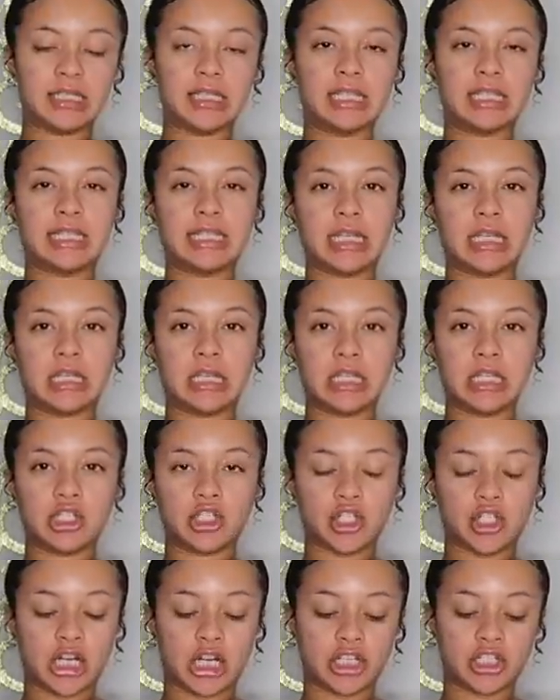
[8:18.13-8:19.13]
it does say in the
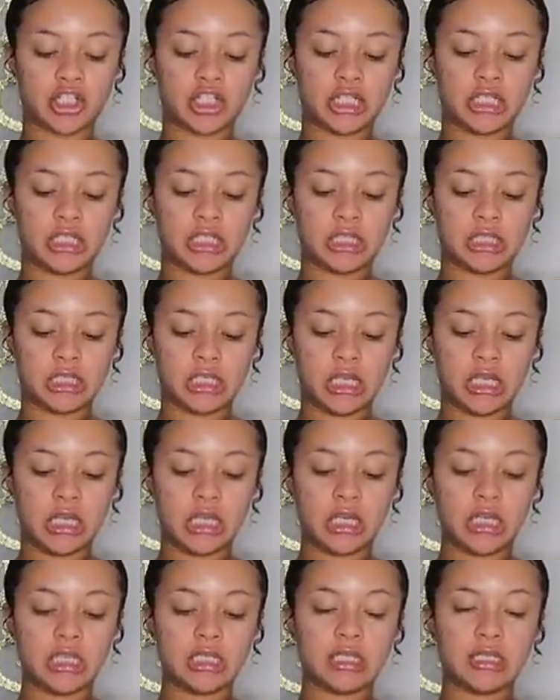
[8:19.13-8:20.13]
instructions
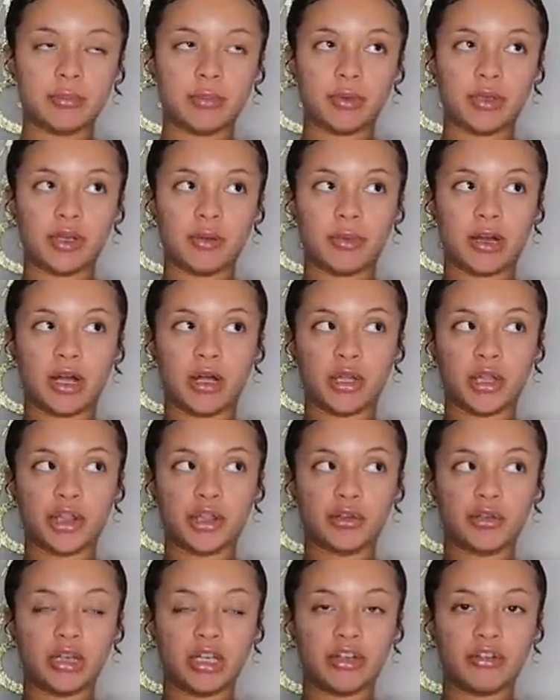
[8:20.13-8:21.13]
to put about
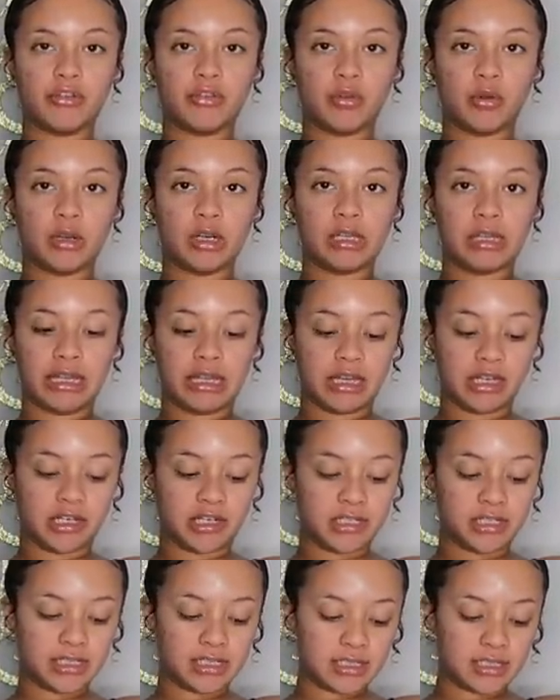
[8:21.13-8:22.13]
3 to 4
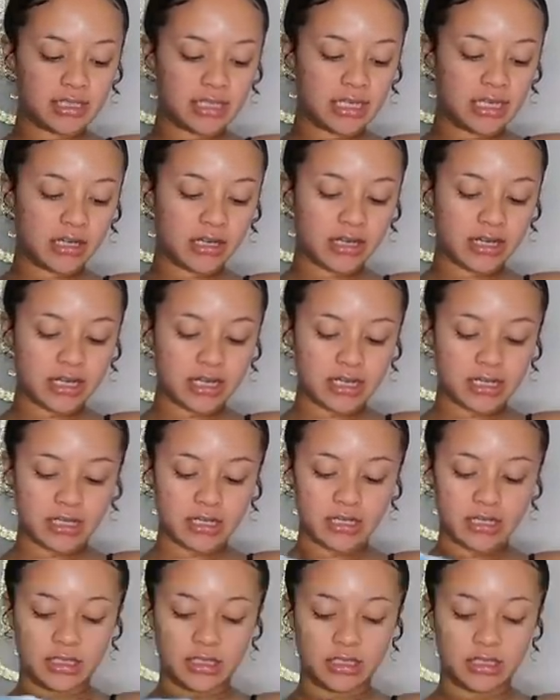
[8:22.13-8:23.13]
layers in the
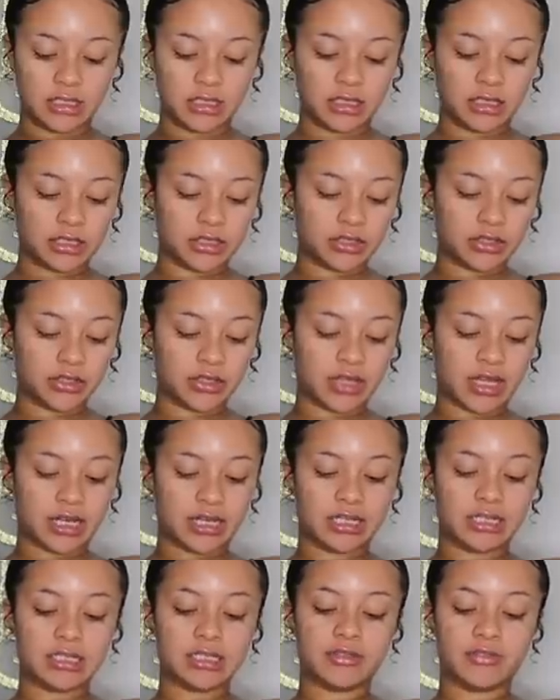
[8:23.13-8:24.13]
area so that
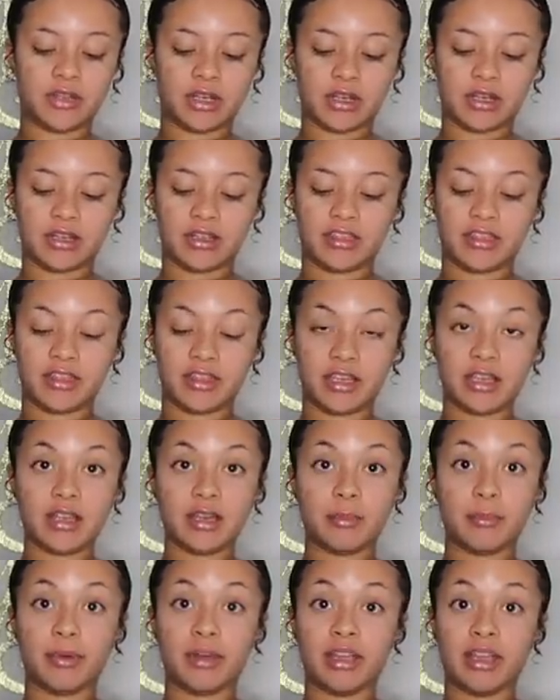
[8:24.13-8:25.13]
it's very
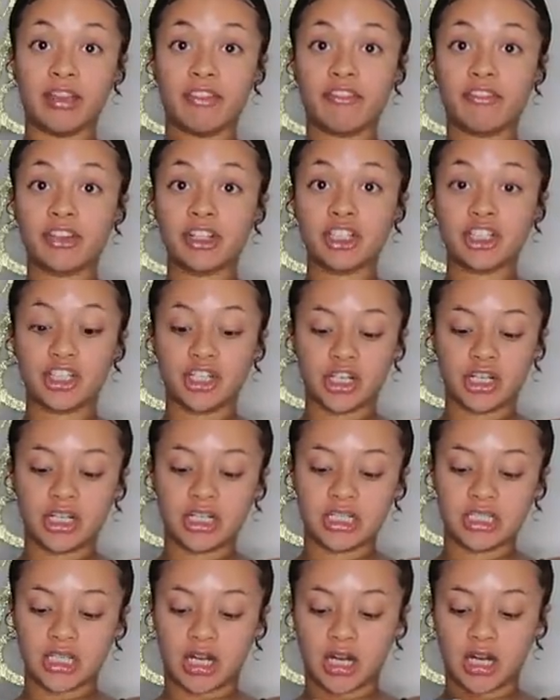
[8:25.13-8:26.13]
thick, but it for sure
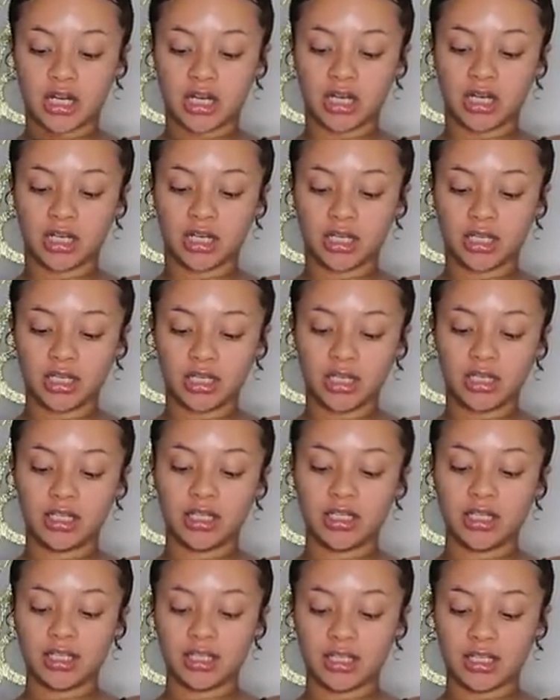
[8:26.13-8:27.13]
is hard.
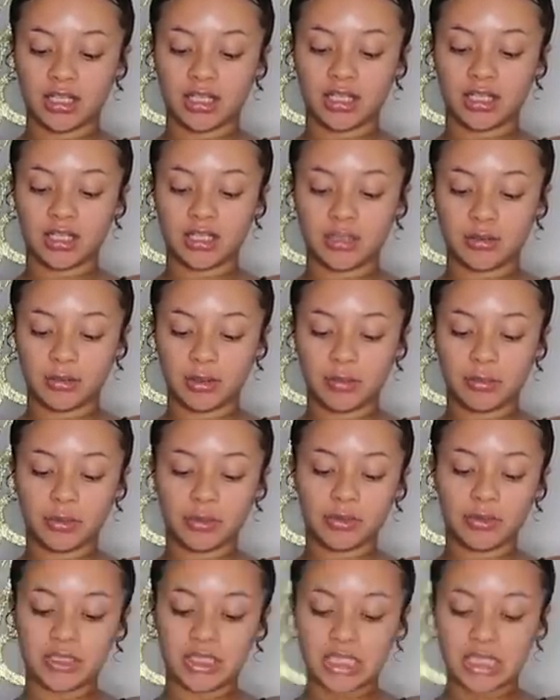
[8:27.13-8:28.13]
Like, we
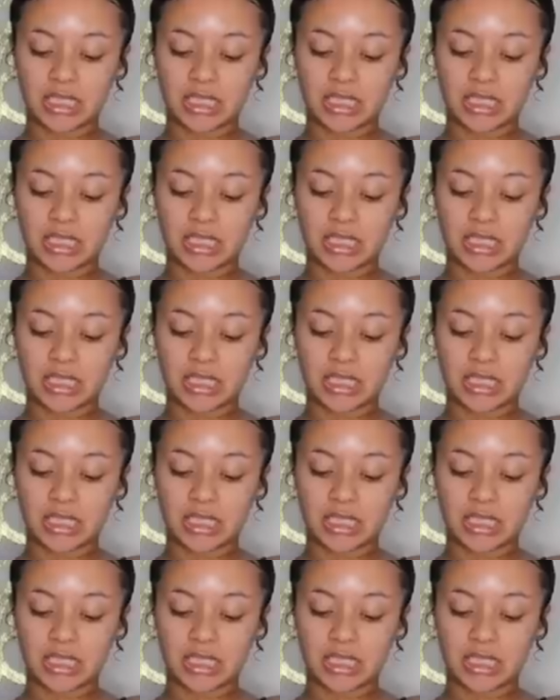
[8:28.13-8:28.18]
both